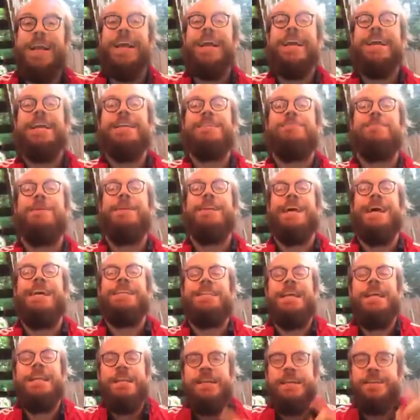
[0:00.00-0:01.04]
Guess what?
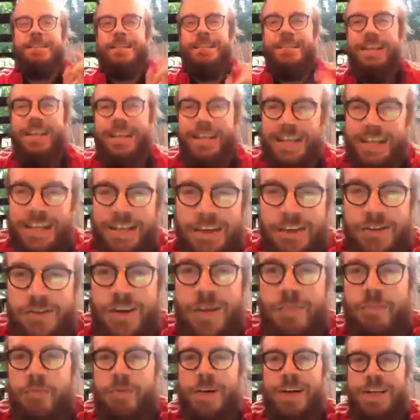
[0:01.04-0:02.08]
And here's the thing.
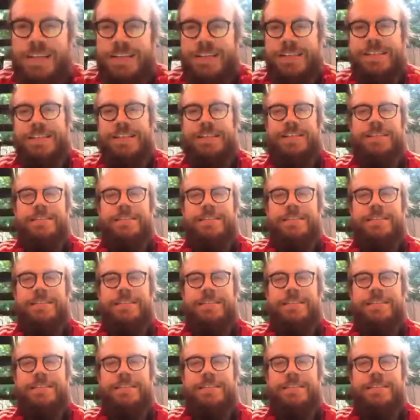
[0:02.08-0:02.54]
Trump wins.